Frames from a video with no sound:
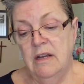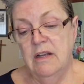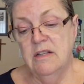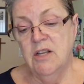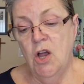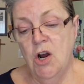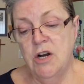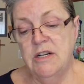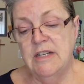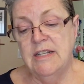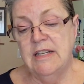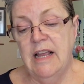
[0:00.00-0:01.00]
it's hard
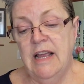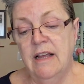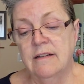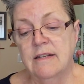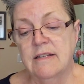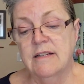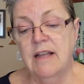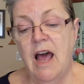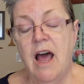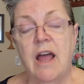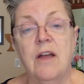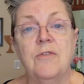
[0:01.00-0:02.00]
to scan the
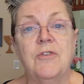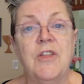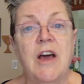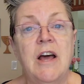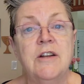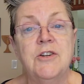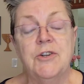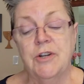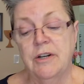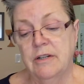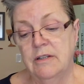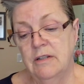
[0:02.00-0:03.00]
sky for the
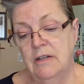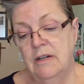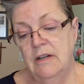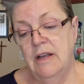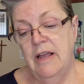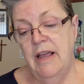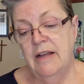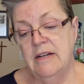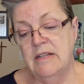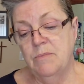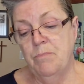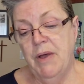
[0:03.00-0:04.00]
hunter and
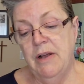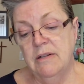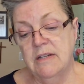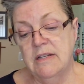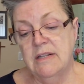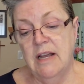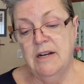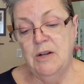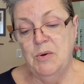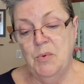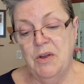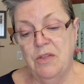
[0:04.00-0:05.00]
his belt
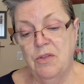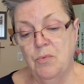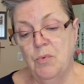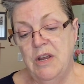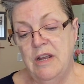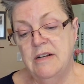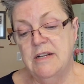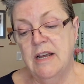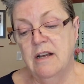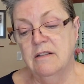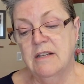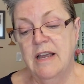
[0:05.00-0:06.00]
studded with 3
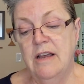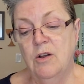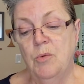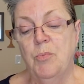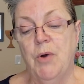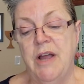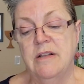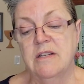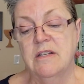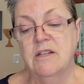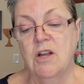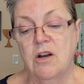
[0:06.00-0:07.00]
telltale bright
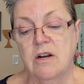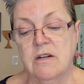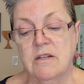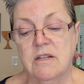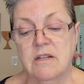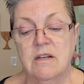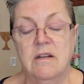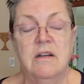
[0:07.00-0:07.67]
stars.